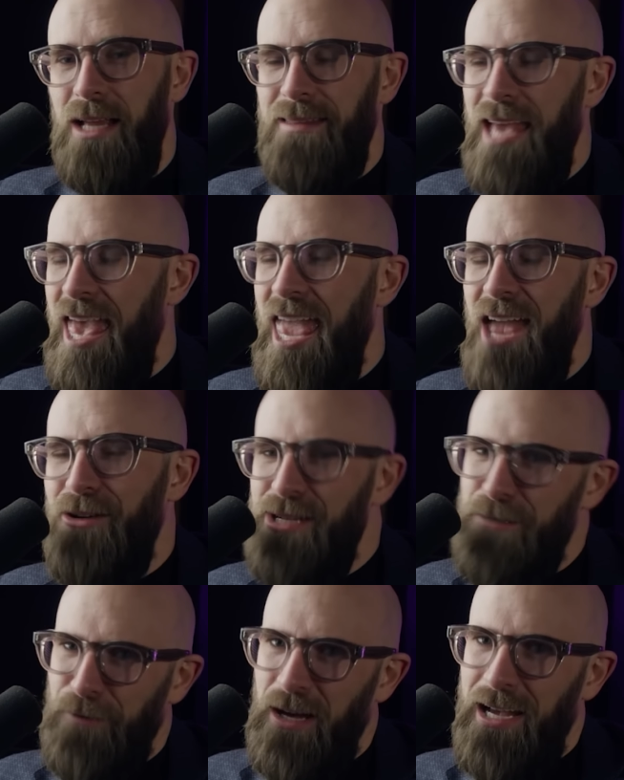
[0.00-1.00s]
Like, the air
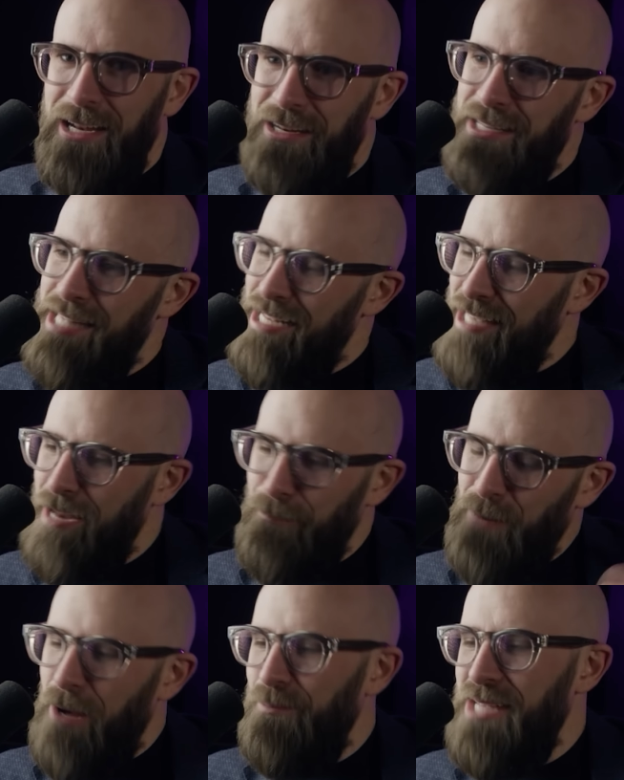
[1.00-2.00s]
is fine because that's getting
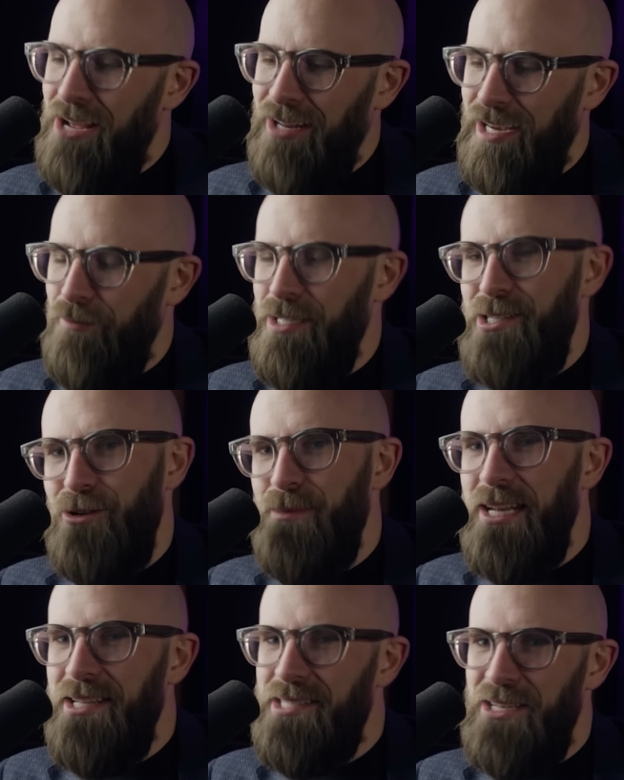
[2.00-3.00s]
pumped out like every 2
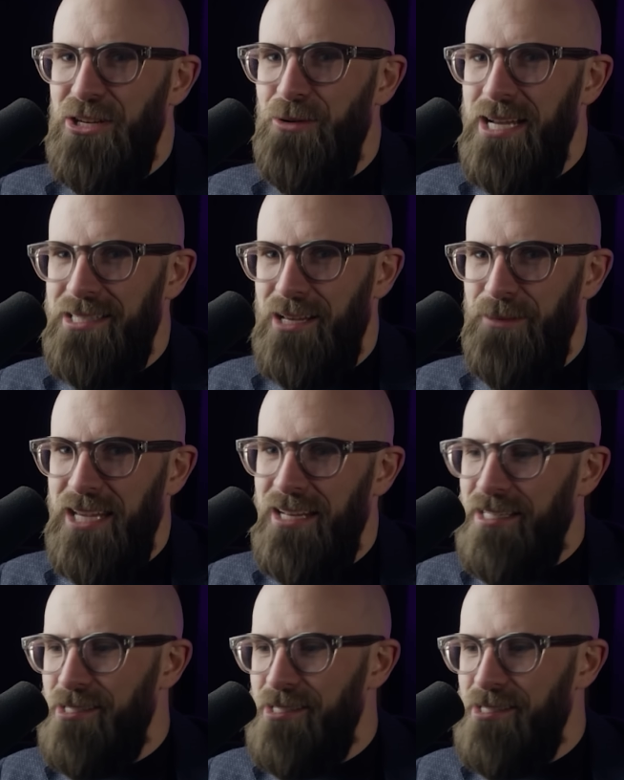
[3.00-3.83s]
minutes and new air's coming in.